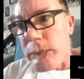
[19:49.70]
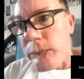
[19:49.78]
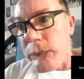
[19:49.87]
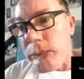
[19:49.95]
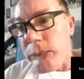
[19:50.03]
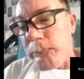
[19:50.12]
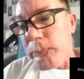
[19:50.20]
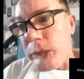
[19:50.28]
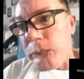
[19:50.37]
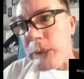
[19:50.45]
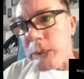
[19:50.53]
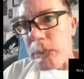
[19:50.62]

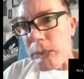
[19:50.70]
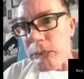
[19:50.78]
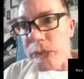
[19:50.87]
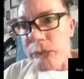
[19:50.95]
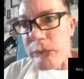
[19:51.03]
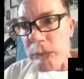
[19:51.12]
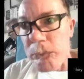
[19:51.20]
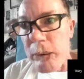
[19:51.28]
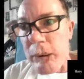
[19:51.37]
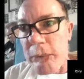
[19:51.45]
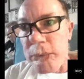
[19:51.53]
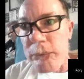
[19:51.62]
these people are still
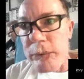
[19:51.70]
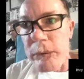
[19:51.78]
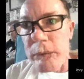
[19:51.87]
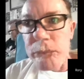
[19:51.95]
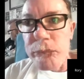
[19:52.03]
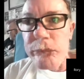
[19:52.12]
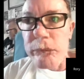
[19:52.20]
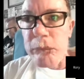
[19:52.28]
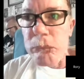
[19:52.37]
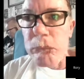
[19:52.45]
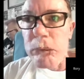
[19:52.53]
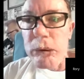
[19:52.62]
around,
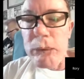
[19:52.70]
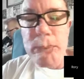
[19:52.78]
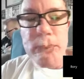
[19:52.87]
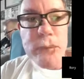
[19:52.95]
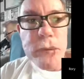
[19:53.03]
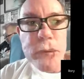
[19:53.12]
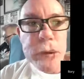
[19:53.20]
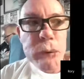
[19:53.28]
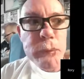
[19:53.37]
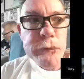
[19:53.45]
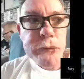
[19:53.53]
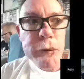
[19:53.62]
so,
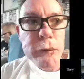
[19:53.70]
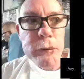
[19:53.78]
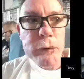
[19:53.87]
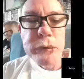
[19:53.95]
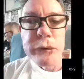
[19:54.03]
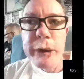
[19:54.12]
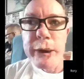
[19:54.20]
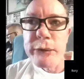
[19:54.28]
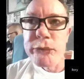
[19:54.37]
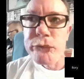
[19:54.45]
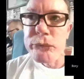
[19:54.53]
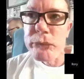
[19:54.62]
they started with
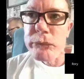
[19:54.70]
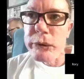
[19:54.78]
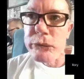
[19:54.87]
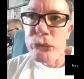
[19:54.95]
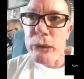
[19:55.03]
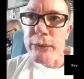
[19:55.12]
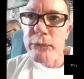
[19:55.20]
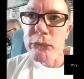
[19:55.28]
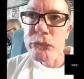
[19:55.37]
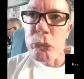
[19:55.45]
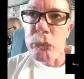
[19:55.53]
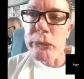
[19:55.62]
cancer and they tried this
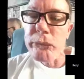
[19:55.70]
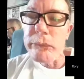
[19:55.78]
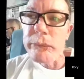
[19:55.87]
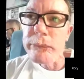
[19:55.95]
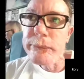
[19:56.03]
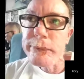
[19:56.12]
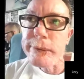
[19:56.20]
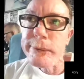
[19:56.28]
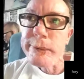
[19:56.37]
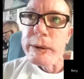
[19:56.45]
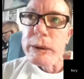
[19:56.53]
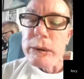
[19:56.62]
oil, and
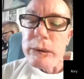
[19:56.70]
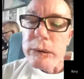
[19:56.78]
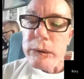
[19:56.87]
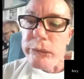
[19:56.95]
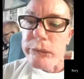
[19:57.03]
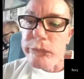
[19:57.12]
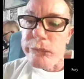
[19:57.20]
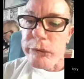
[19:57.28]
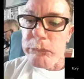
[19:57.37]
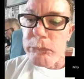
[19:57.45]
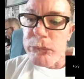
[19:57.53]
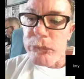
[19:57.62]
it
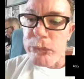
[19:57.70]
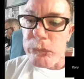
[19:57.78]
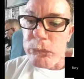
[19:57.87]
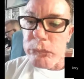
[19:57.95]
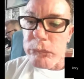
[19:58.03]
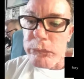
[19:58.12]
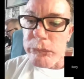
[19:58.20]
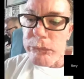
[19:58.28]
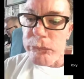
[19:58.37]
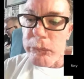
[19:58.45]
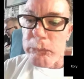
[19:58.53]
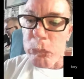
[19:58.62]
seemed to do
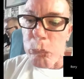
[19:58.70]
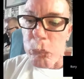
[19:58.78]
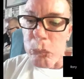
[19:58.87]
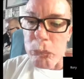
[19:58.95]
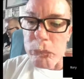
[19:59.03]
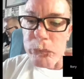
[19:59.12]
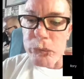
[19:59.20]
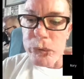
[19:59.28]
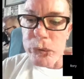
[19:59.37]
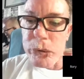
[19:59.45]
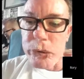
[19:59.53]
them a world of good.